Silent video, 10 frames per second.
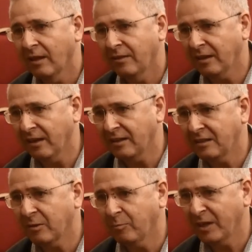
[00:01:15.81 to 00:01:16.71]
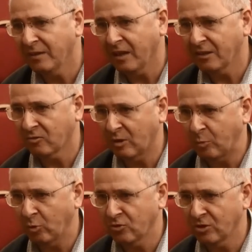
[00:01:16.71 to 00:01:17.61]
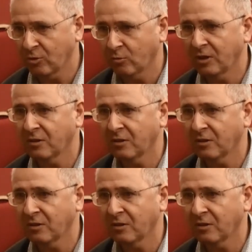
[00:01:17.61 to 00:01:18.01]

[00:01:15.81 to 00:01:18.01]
the analytic big data repository,